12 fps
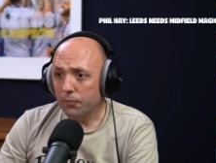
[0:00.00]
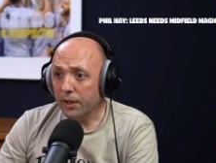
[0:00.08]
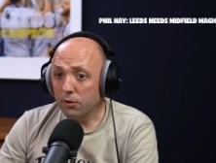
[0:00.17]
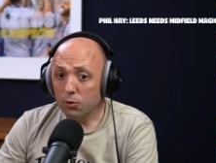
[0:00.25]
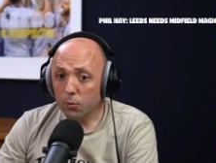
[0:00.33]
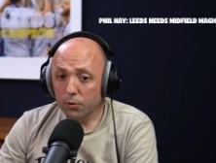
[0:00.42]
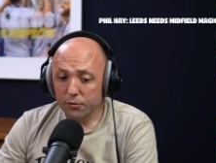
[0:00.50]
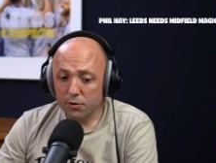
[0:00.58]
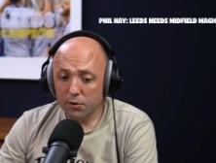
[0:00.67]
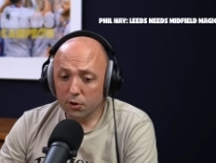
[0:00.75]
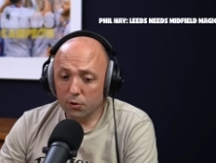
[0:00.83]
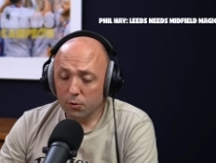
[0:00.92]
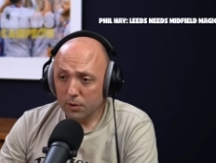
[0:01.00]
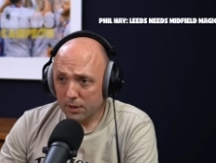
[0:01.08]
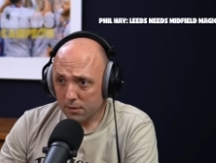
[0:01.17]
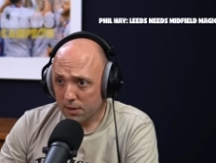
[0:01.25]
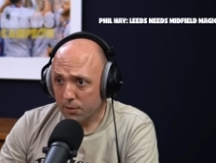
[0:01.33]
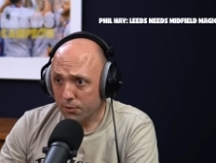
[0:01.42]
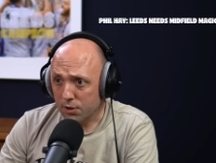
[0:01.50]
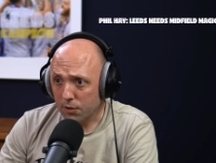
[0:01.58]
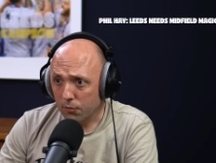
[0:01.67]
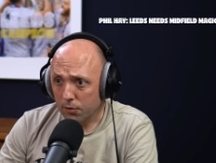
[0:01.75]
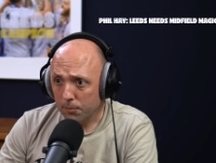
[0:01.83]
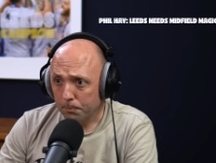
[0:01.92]
they do want to recruit in tells you
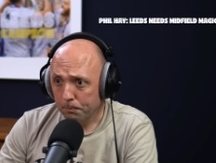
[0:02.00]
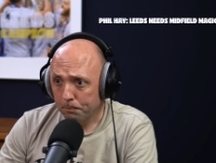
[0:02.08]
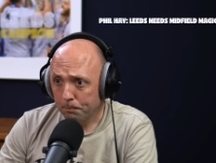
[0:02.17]
everything.